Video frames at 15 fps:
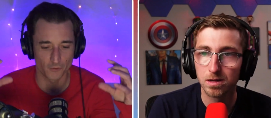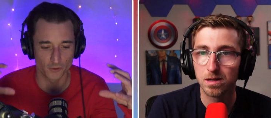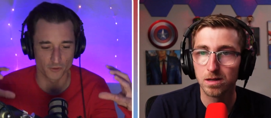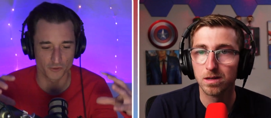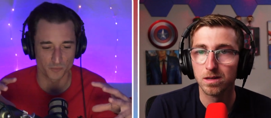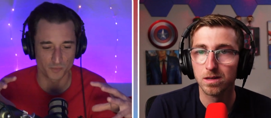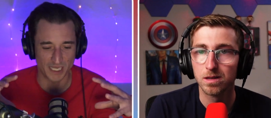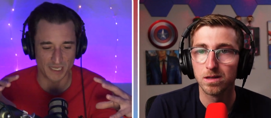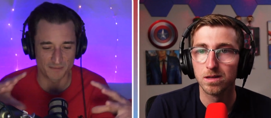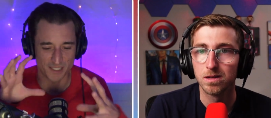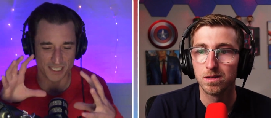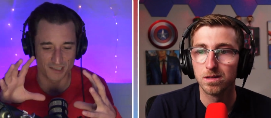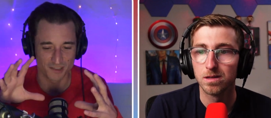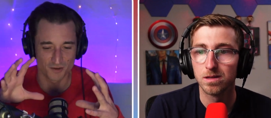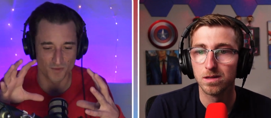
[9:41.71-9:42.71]
Speaker 1: those
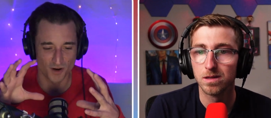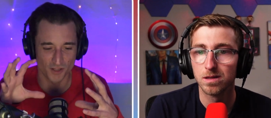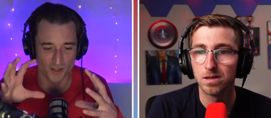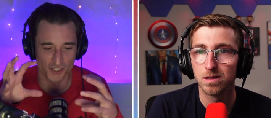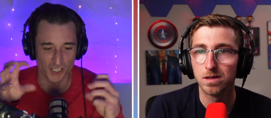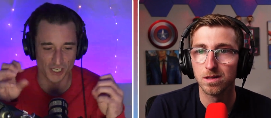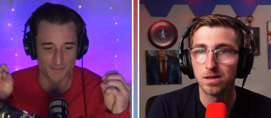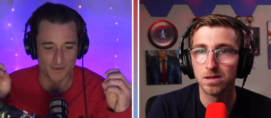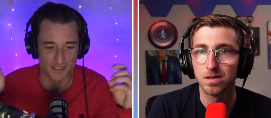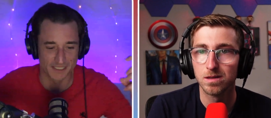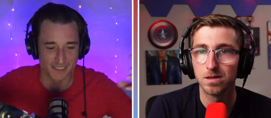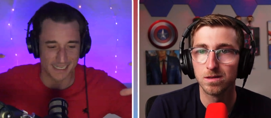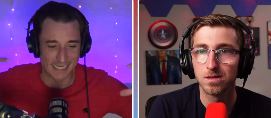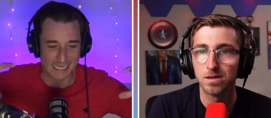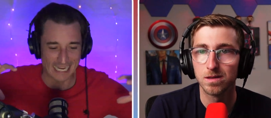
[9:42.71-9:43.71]
beams on the mothership,
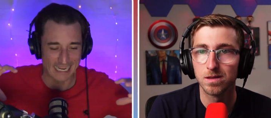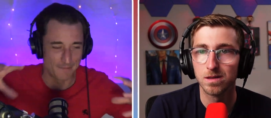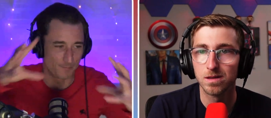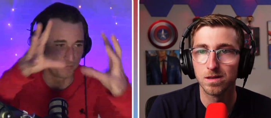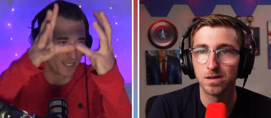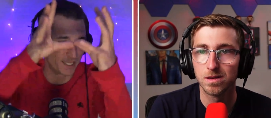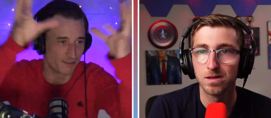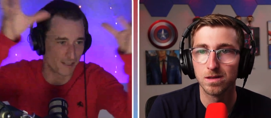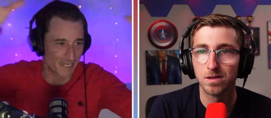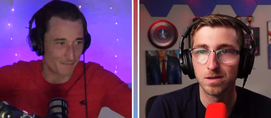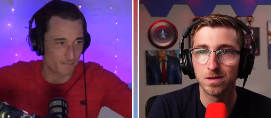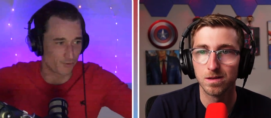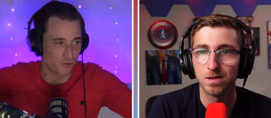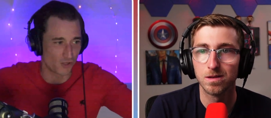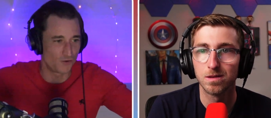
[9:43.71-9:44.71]
it's like it it like
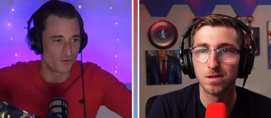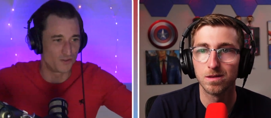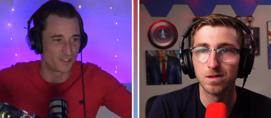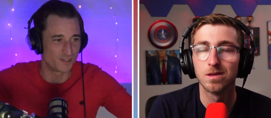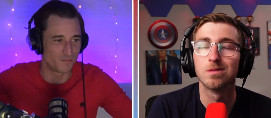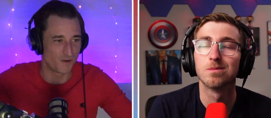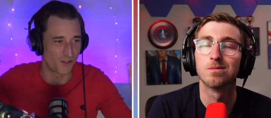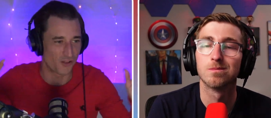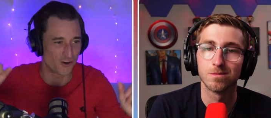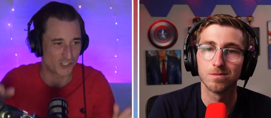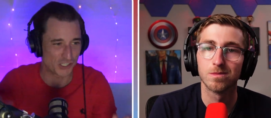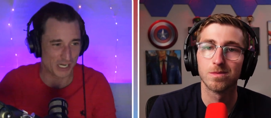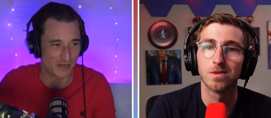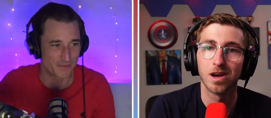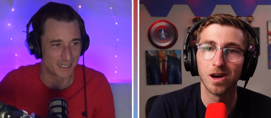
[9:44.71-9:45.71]
implodes the
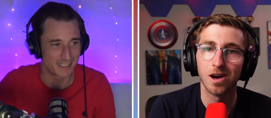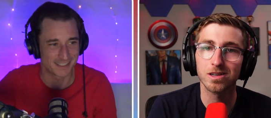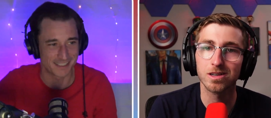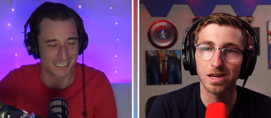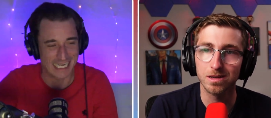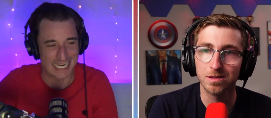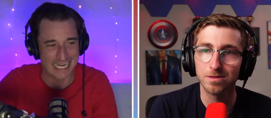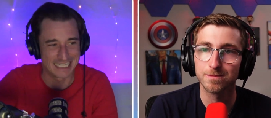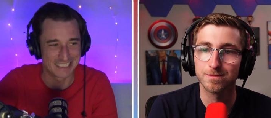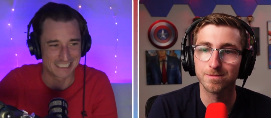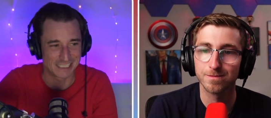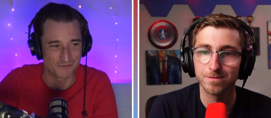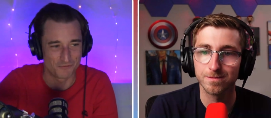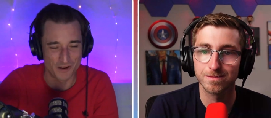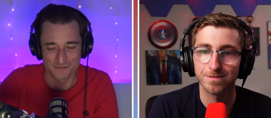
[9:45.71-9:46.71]
mothership and okay. it's like an
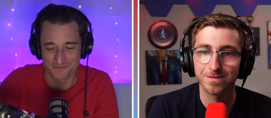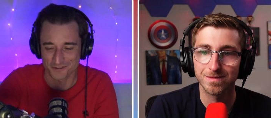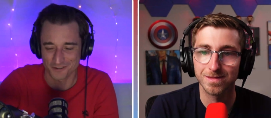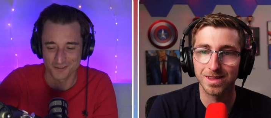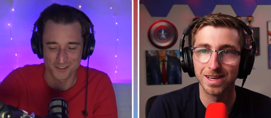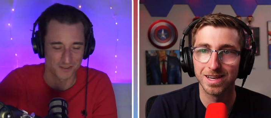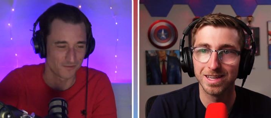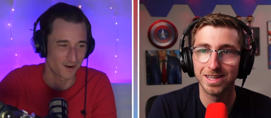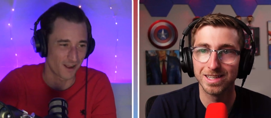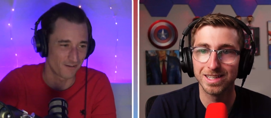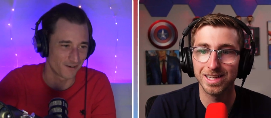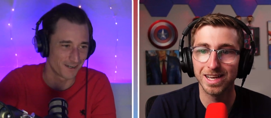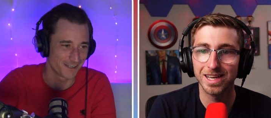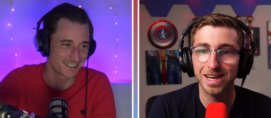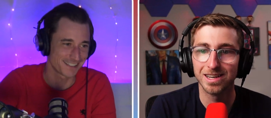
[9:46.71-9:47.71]
instant win for the survivors.
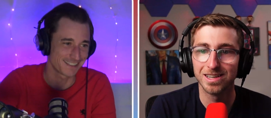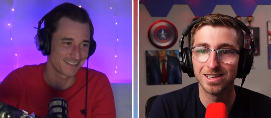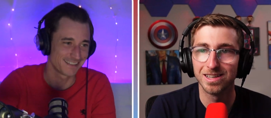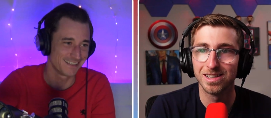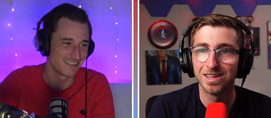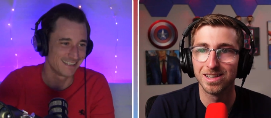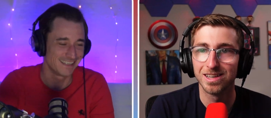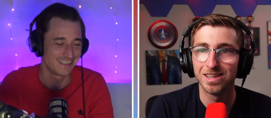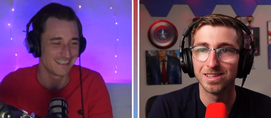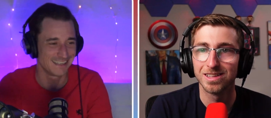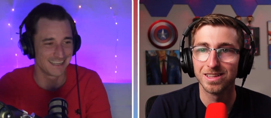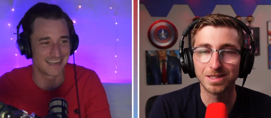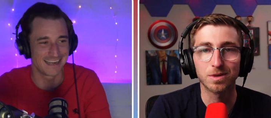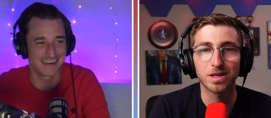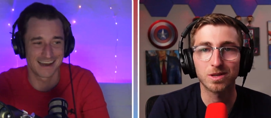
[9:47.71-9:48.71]
Yeah, yeah.
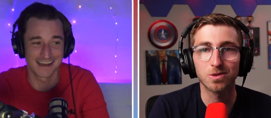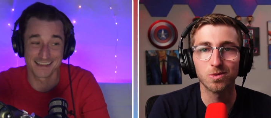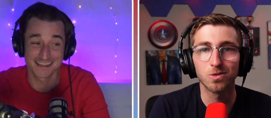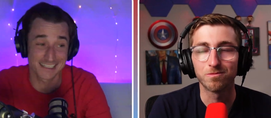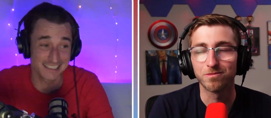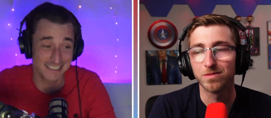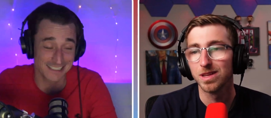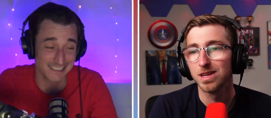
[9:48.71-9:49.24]
That's yeah, pretty cool. I think it's